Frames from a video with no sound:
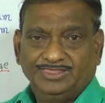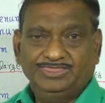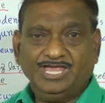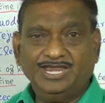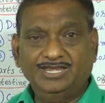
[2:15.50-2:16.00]

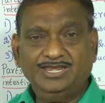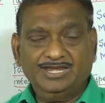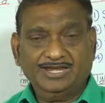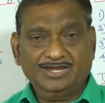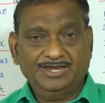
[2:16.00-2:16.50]

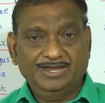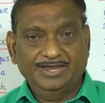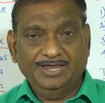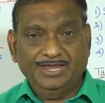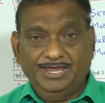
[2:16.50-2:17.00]
Then
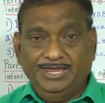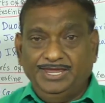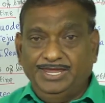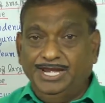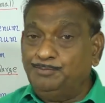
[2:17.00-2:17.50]

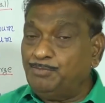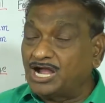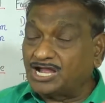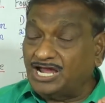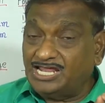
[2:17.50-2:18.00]
in
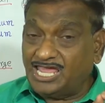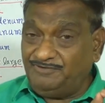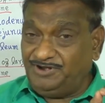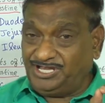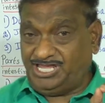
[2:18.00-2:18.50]
buccal
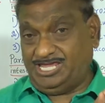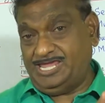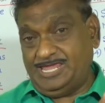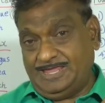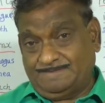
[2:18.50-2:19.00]

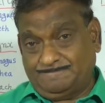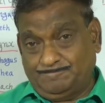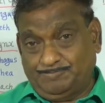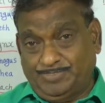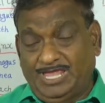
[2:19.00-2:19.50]
cavity
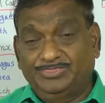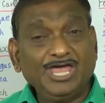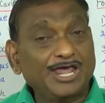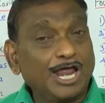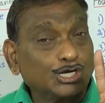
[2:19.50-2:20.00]

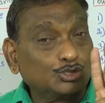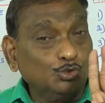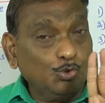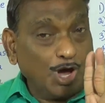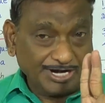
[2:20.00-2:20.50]
there are
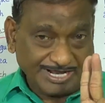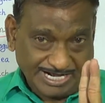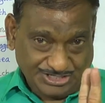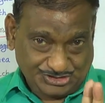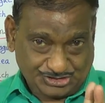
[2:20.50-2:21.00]
2
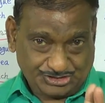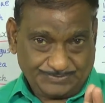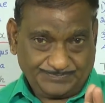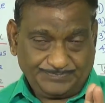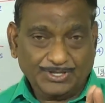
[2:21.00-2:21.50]
organs.
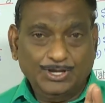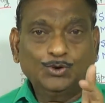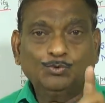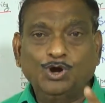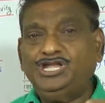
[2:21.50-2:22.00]

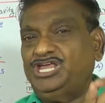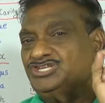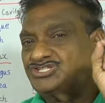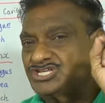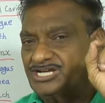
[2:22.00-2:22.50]
One
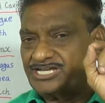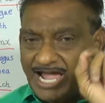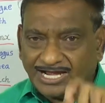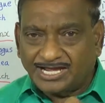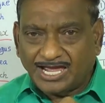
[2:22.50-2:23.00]
is
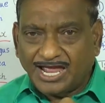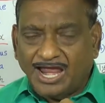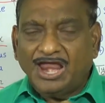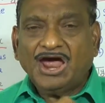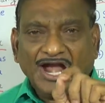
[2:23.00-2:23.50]
tongue,
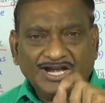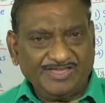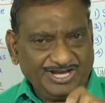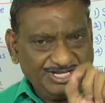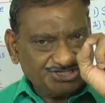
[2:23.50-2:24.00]

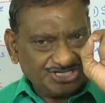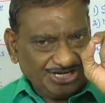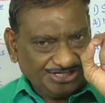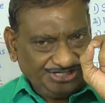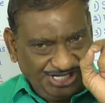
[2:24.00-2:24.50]
another is
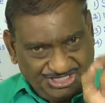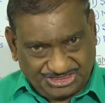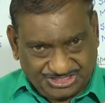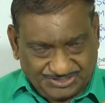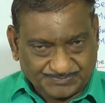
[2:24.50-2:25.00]
teeth.